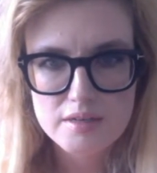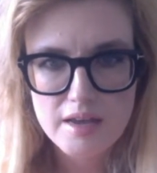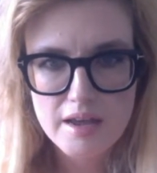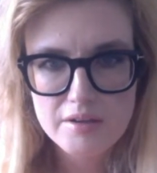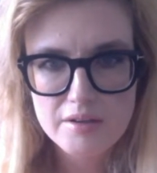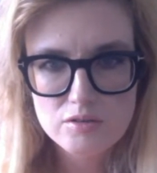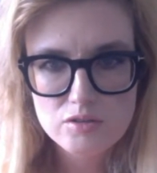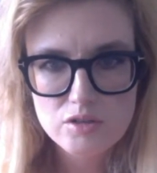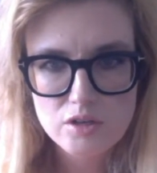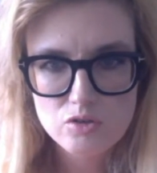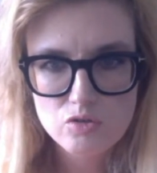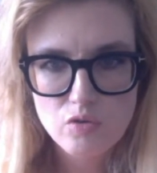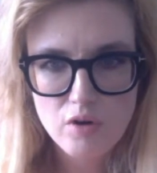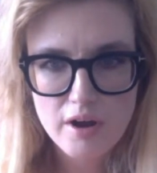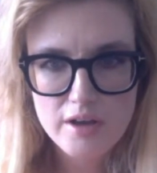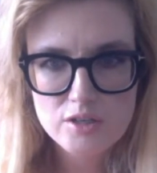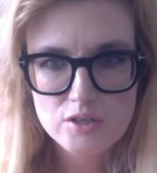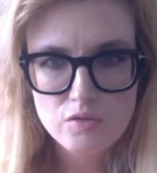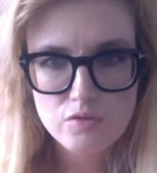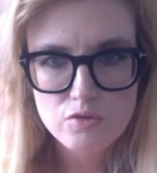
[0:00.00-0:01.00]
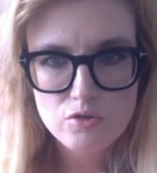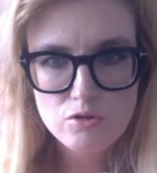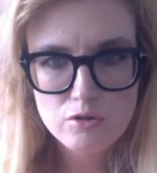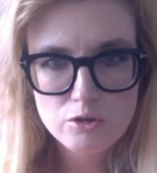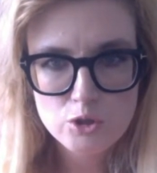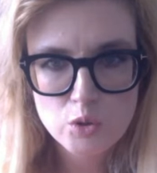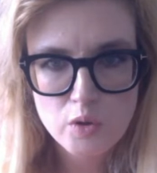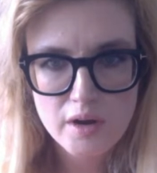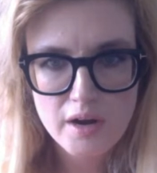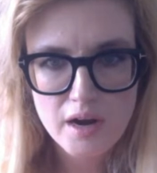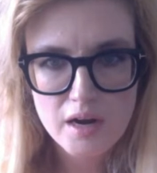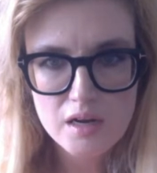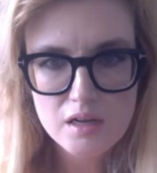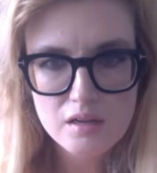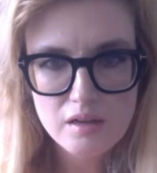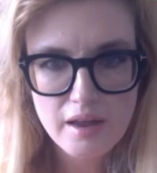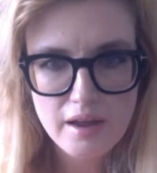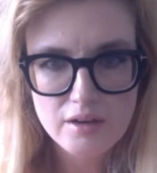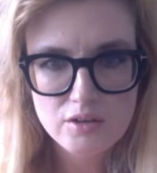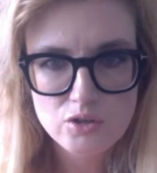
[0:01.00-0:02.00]
Daniel says, Grace, if you could join any
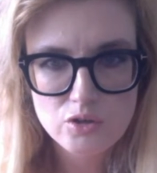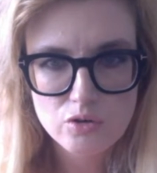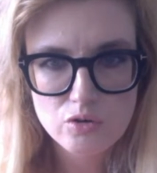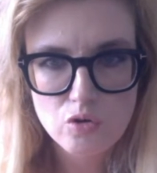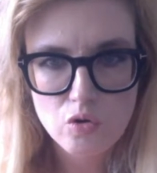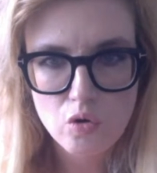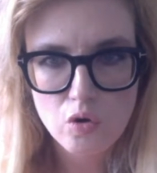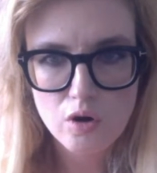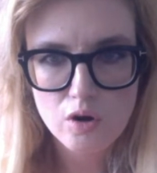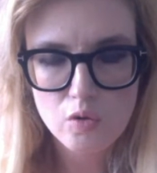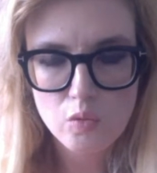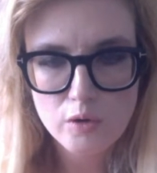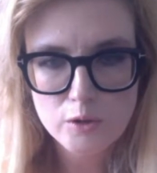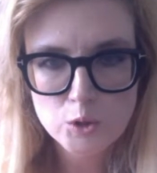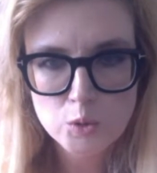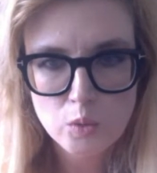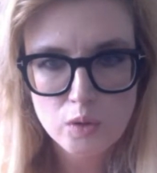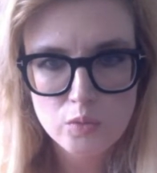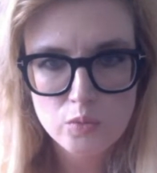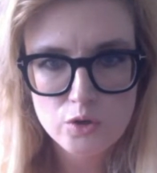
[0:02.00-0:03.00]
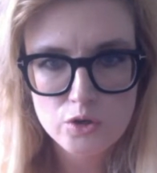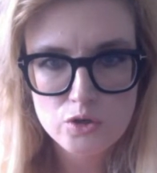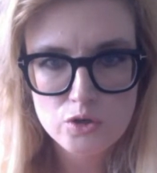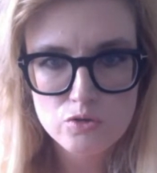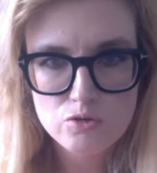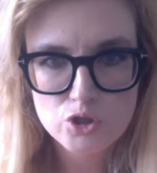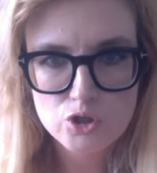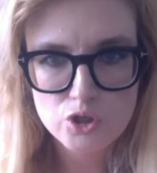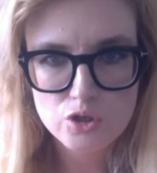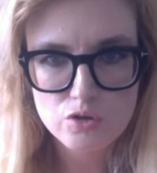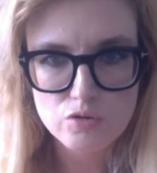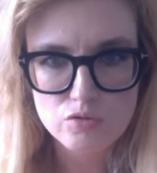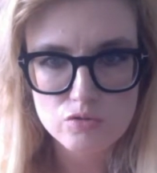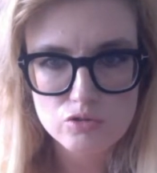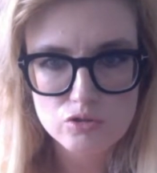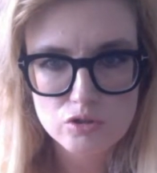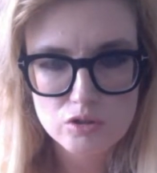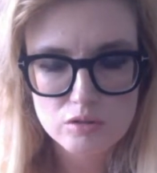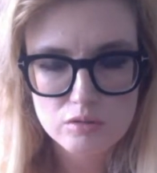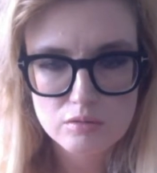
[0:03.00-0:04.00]
Lantern Corps, which one would you
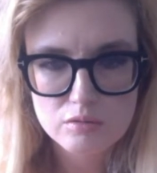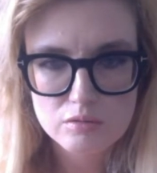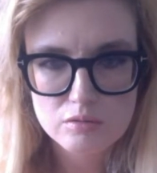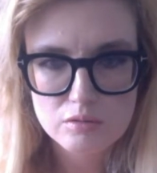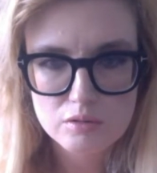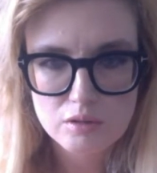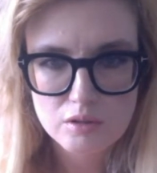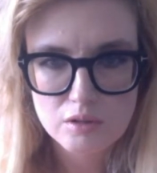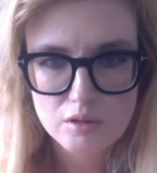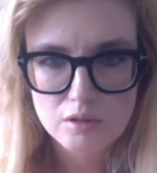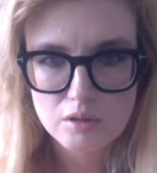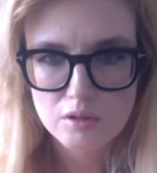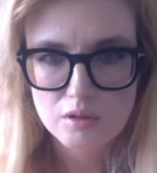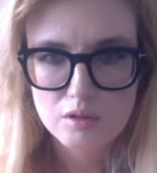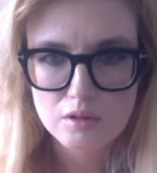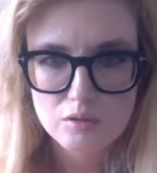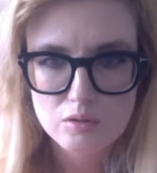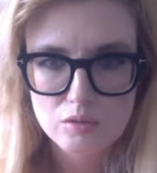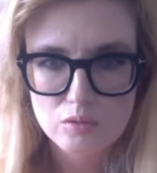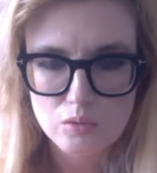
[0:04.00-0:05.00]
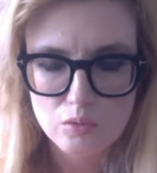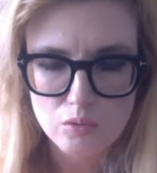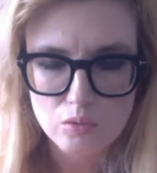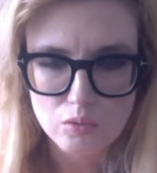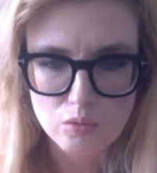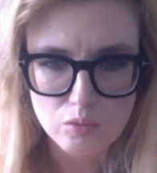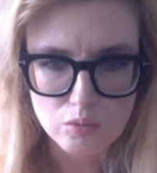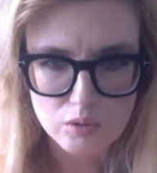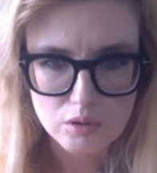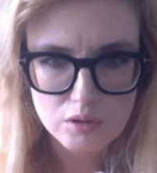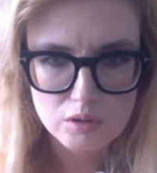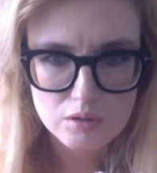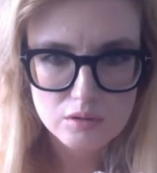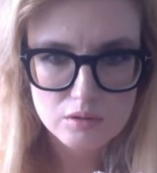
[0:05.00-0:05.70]
choose? Ooh.